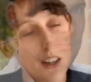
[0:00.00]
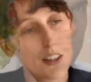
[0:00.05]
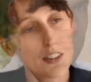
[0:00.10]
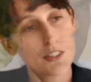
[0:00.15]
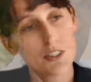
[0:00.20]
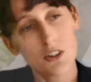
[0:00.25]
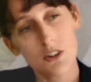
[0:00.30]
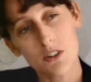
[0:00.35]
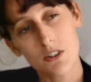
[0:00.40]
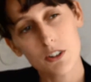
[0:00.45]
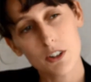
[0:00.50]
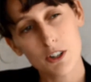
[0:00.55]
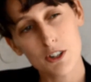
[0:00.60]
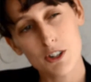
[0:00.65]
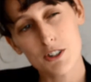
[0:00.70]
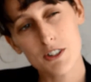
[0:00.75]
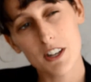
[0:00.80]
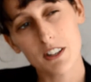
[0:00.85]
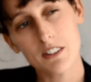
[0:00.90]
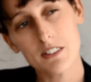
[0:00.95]
So can
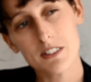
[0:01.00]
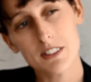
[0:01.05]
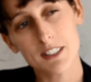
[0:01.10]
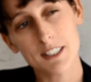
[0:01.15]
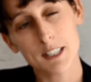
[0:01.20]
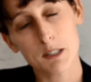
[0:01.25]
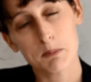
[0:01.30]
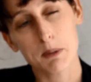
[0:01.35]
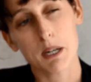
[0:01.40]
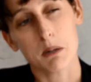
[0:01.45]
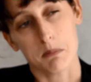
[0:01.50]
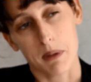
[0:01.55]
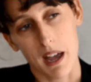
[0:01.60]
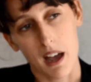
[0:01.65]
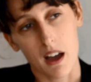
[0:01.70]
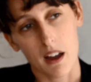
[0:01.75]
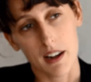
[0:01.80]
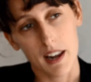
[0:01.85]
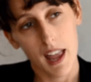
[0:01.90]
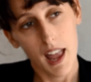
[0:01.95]
you tell us a little bit
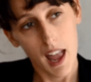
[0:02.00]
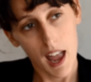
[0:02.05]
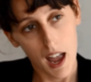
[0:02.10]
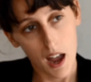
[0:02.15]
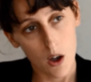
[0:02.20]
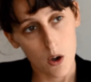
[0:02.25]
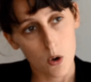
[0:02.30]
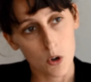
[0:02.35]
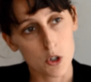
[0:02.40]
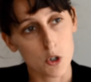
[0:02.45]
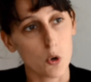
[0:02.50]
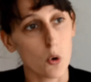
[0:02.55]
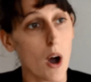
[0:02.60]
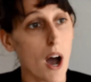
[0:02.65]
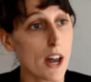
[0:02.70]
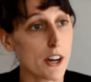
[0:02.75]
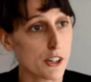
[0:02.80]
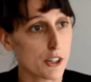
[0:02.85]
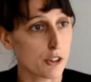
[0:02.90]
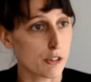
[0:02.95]
about how your
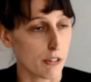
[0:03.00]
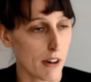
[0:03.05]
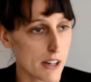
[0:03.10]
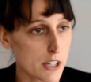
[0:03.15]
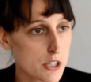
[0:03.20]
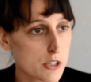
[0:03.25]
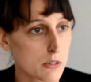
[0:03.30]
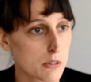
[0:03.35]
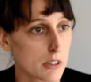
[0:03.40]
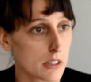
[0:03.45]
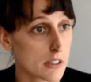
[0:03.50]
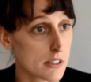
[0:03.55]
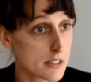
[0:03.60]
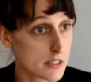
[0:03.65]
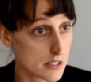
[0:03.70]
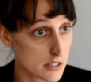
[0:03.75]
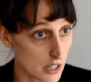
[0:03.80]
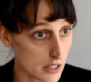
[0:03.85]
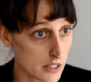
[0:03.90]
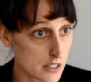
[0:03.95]
undergraduate
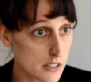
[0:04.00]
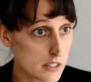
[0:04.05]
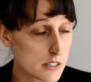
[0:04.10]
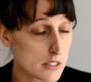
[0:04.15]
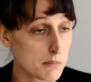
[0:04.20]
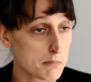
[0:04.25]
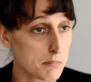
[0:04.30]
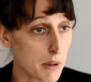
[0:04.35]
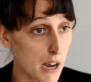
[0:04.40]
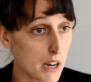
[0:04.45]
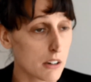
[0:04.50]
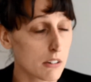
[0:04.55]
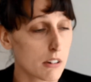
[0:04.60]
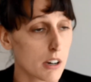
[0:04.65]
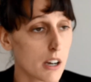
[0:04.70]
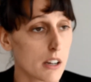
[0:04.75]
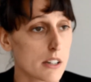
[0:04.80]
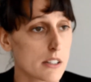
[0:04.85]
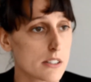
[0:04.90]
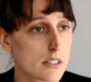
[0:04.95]
studies and
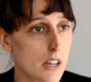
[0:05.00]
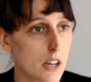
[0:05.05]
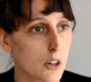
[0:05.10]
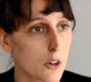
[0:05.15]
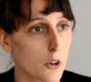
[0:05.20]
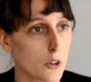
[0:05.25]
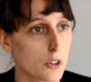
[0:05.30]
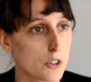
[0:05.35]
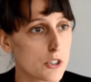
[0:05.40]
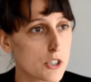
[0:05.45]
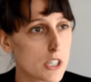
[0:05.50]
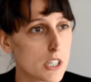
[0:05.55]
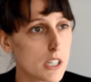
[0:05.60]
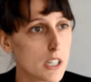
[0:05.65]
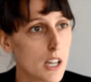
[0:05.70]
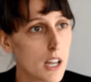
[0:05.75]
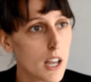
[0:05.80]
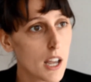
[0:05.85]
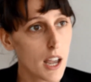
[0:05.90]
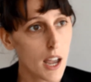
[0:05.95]
background in
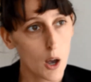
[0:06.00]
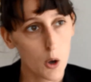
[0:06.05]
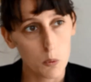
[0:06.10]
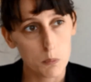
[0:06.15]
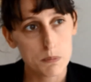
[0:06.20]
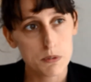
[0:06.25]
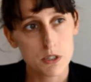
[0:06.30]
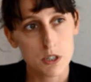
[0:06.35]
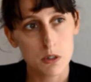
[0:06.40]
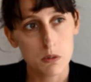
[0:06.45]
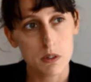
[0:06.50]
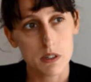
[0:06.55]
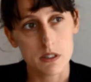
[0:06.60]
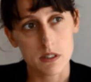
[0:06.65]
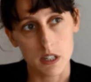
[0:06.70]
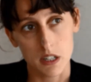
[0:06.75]
psychology helps you and has